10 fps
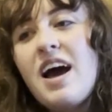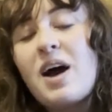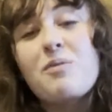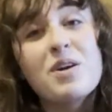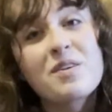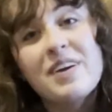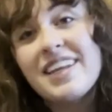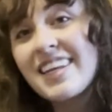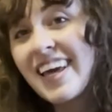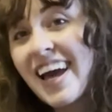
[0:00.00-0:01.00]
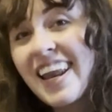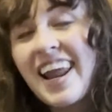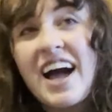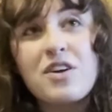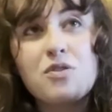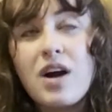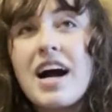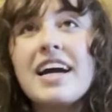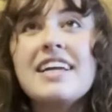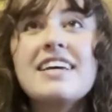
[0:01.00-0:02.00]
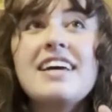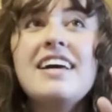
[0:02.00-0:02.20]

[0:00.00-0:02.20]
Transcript: I want to read it again. I cried.